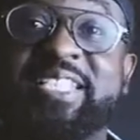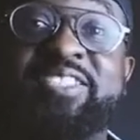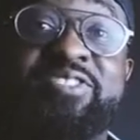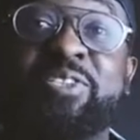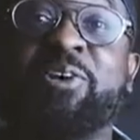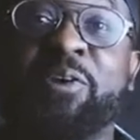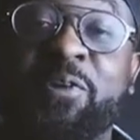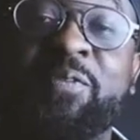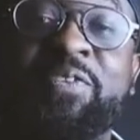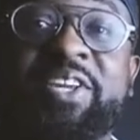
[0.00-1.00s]
And if you
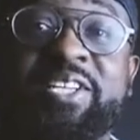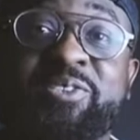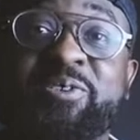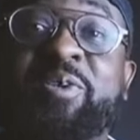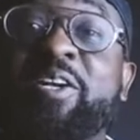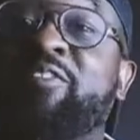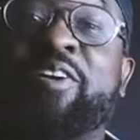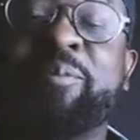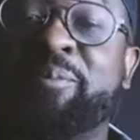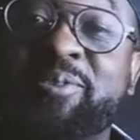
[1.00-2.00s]
go to one of
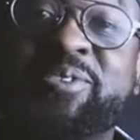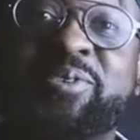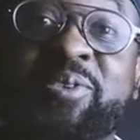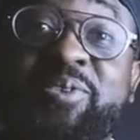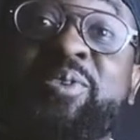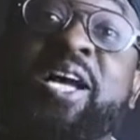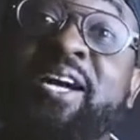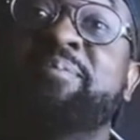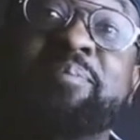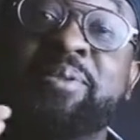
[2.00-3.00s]
our bookstores,
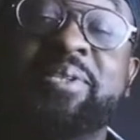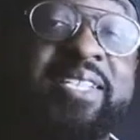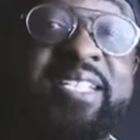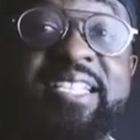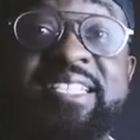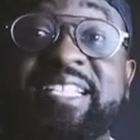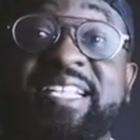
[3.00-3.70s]
her book, The